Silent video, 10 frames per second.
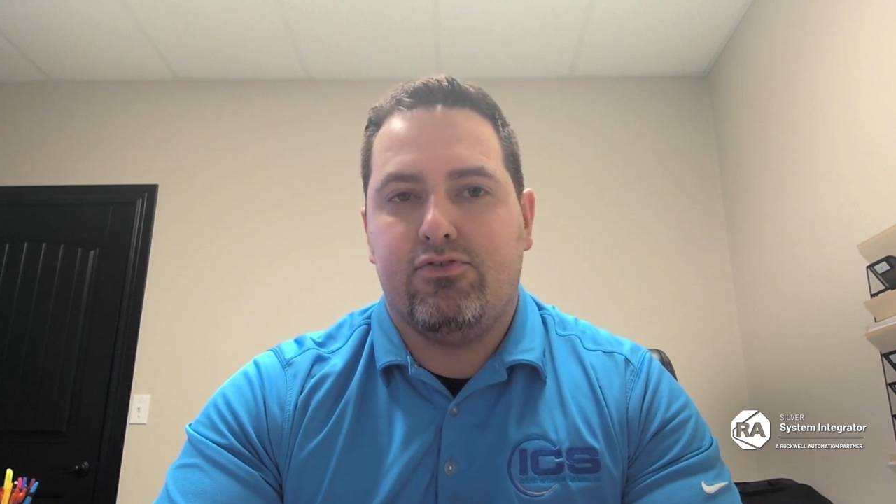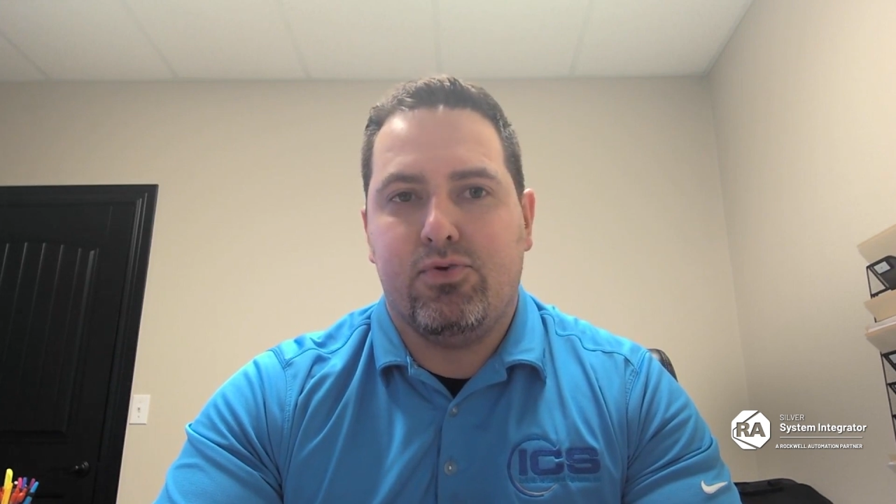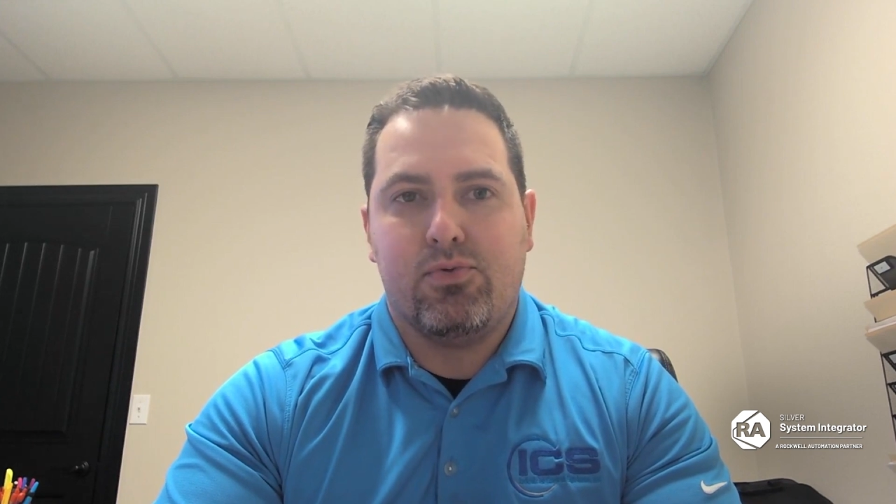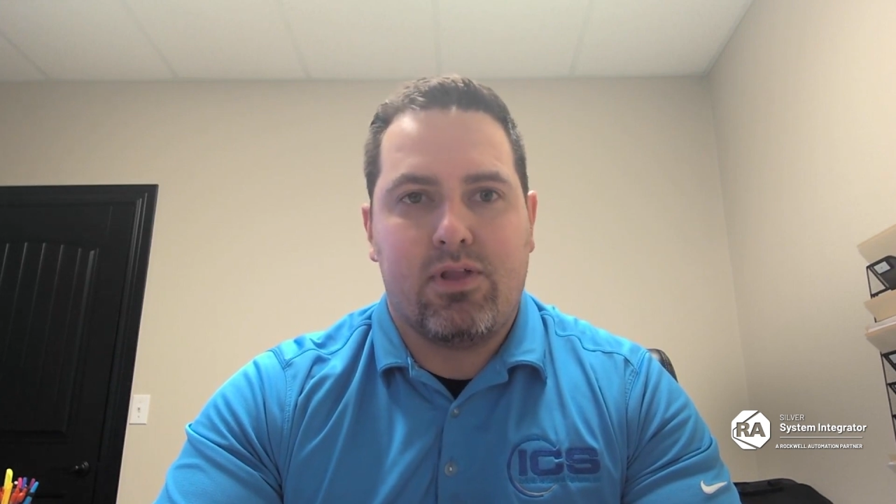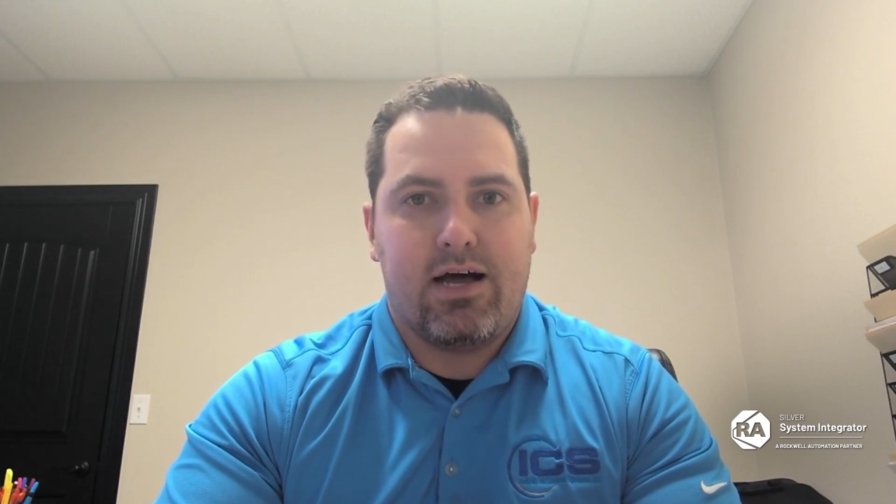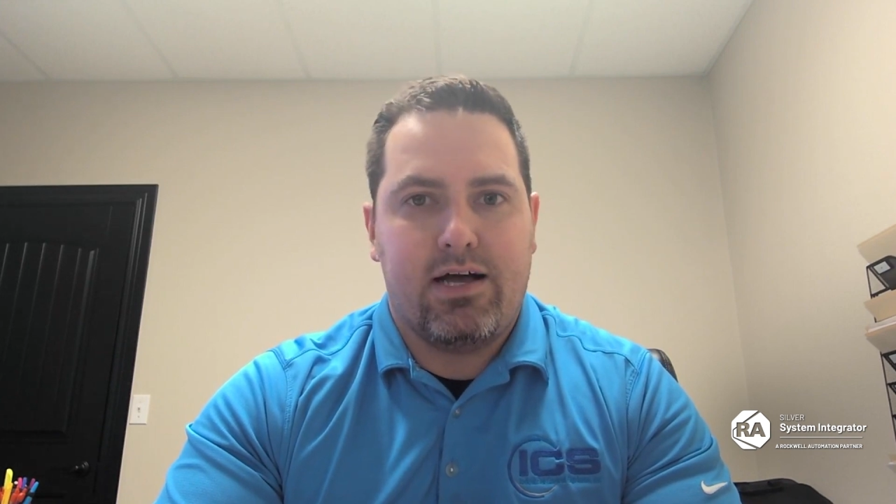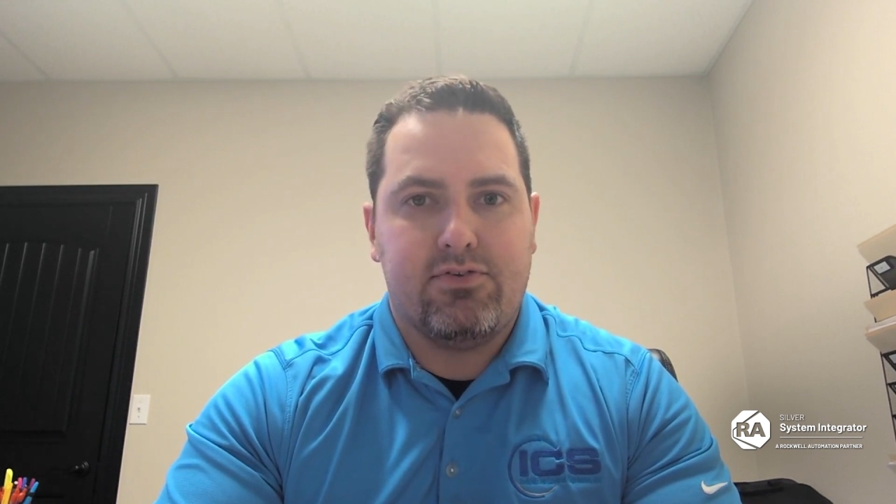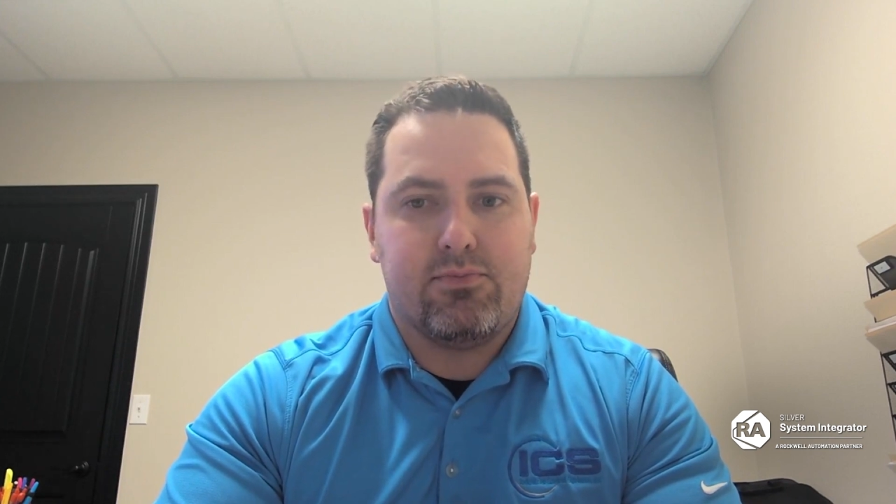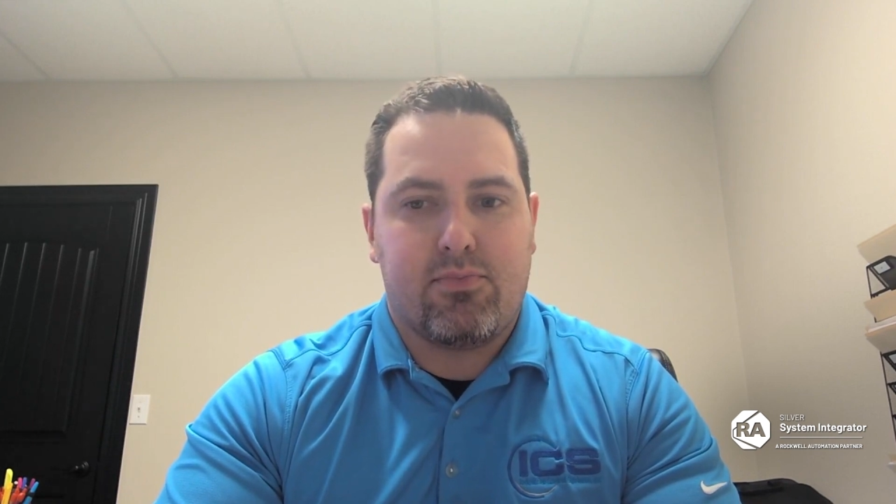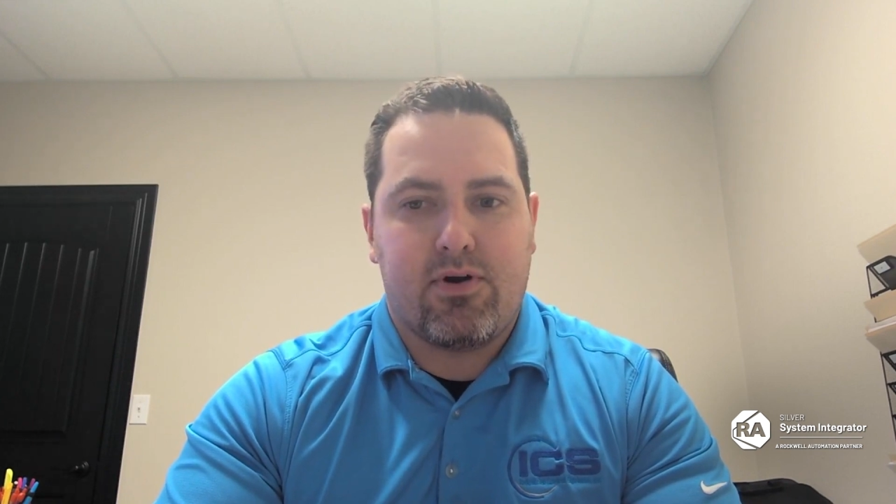new
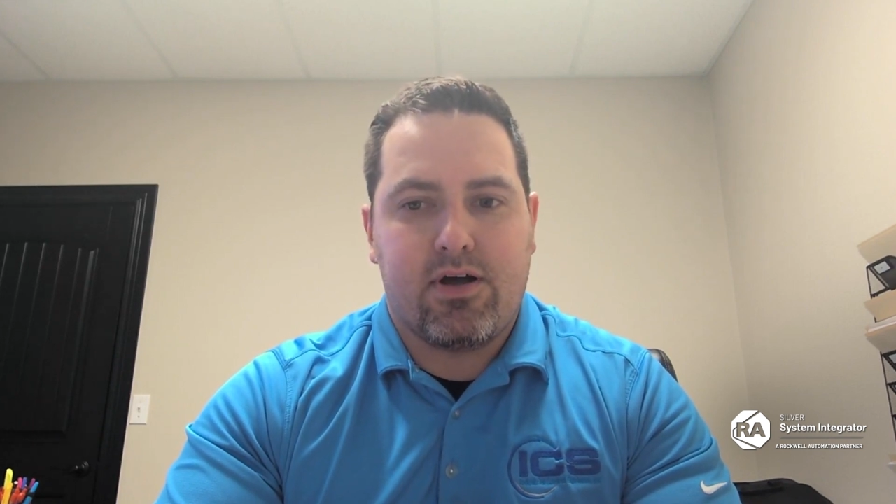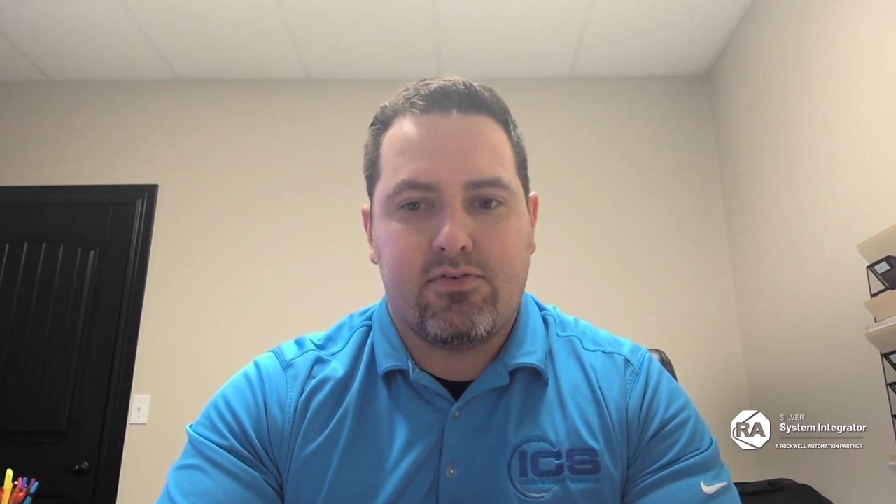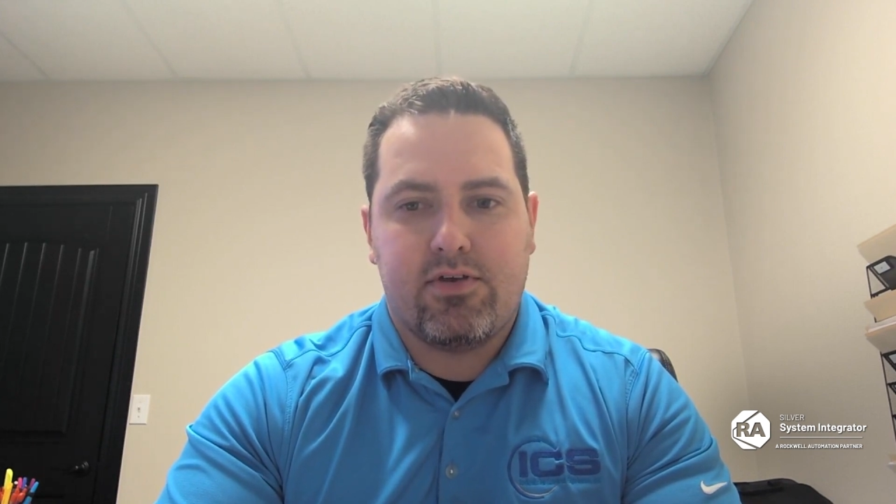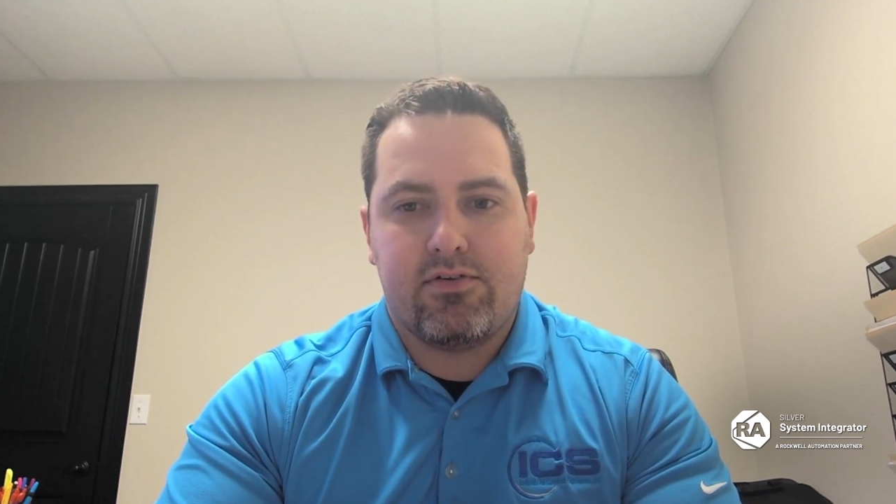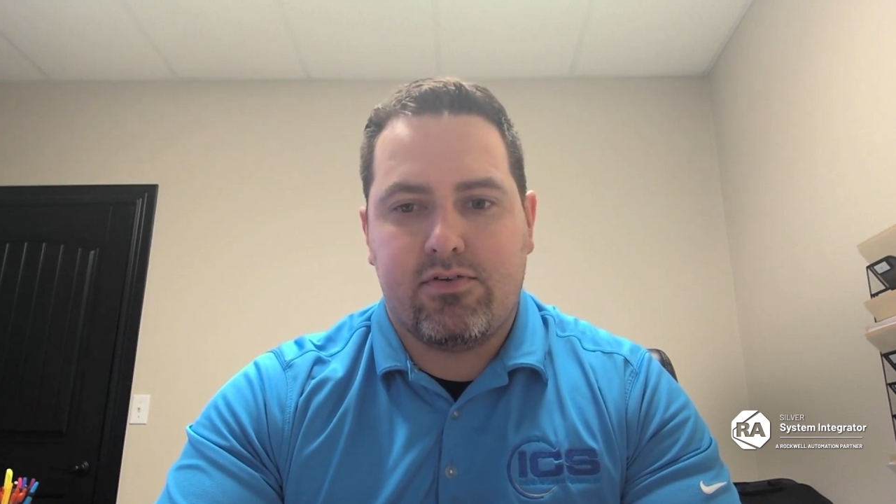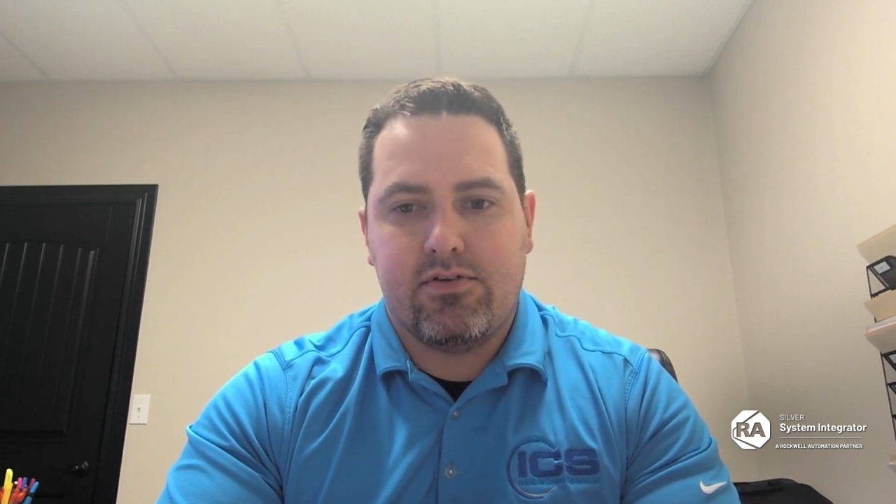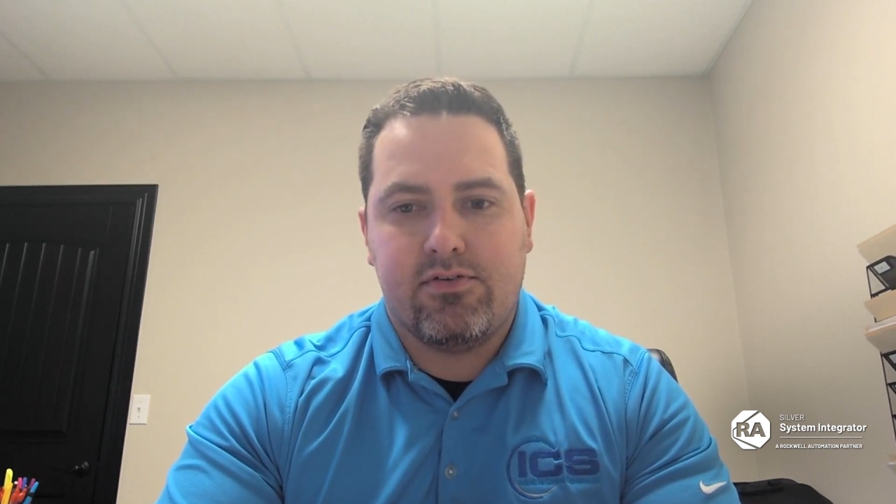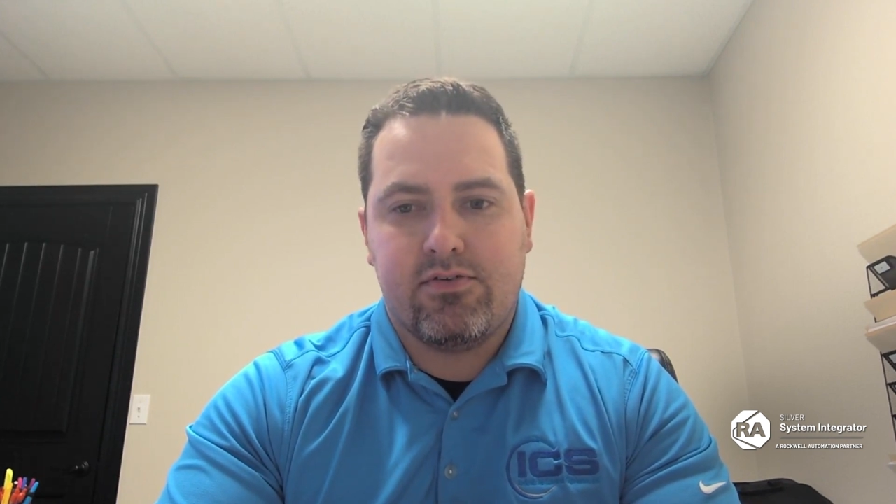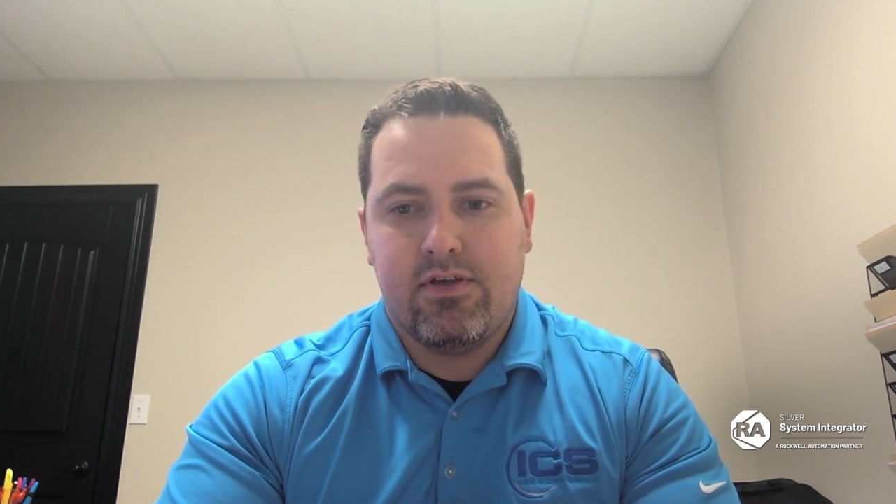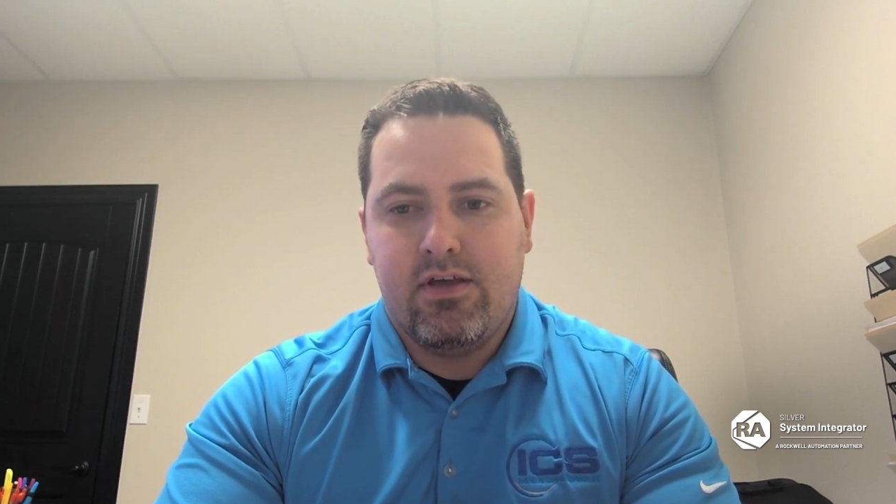lines and
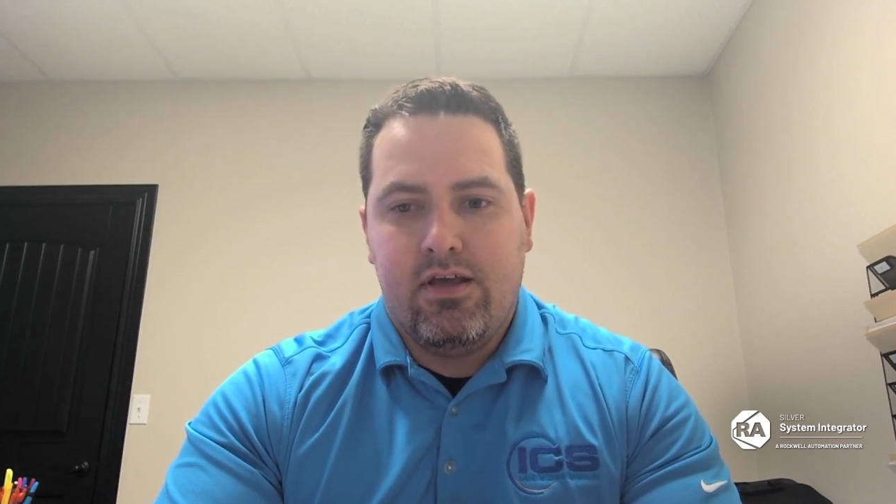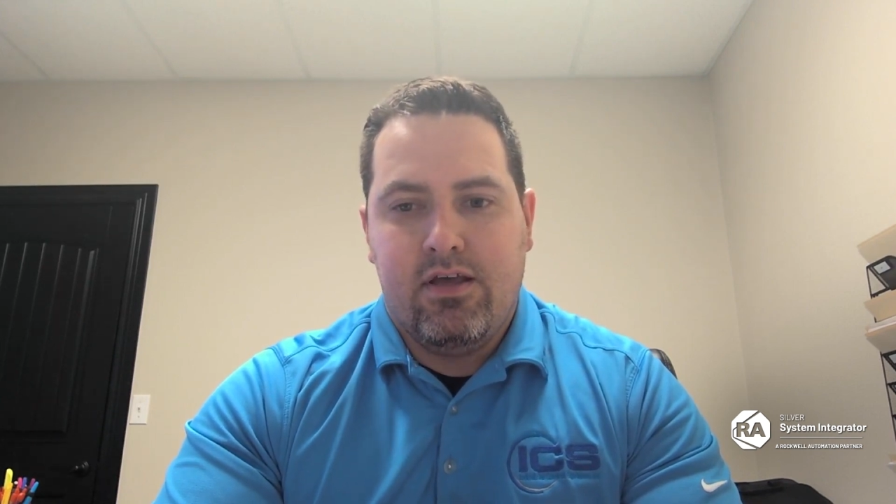processes.